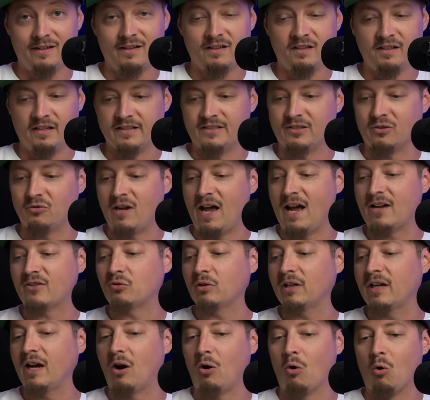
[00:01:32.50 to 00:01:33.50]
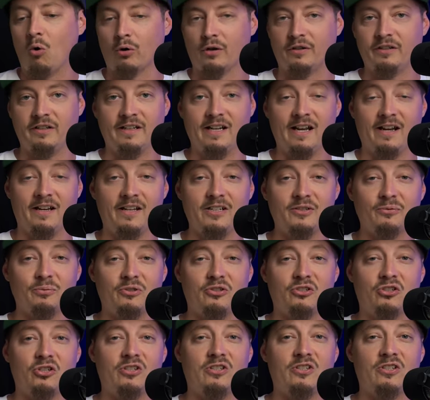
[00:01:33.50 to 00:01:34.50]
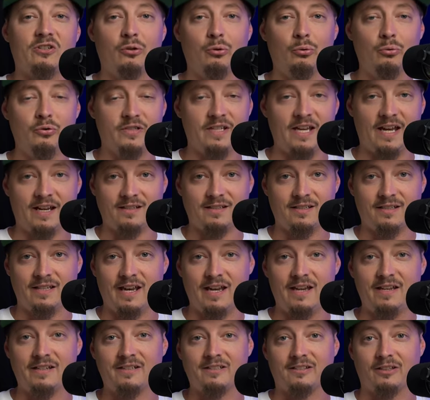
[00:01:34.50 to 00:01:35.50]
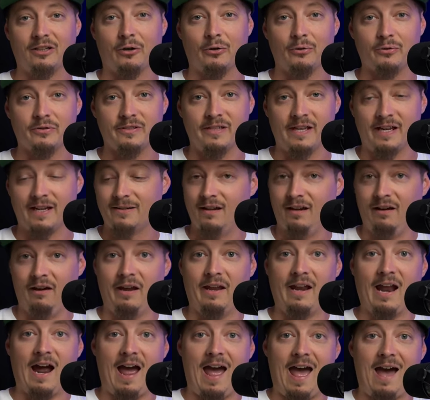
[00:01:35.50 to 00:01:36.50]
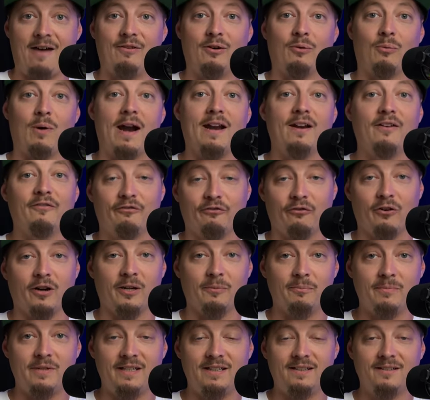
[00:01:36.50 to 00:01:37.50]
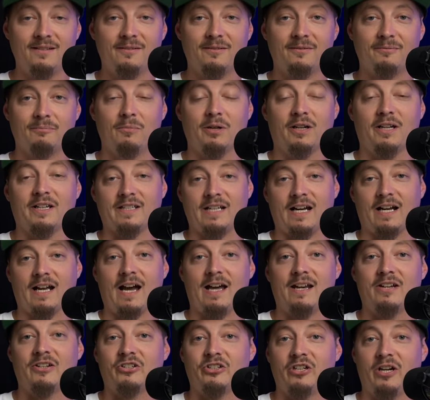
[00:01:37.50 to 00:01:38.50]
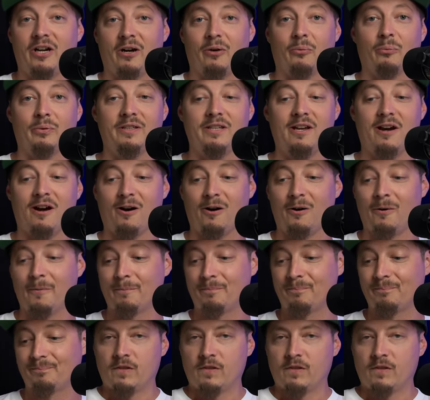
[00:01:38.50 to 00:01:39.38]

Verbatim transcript: And so naturally, I ordered it. Now, this was just Tuesday. Today is Thursday. And I have it right in front of me because I got to share it with y'all.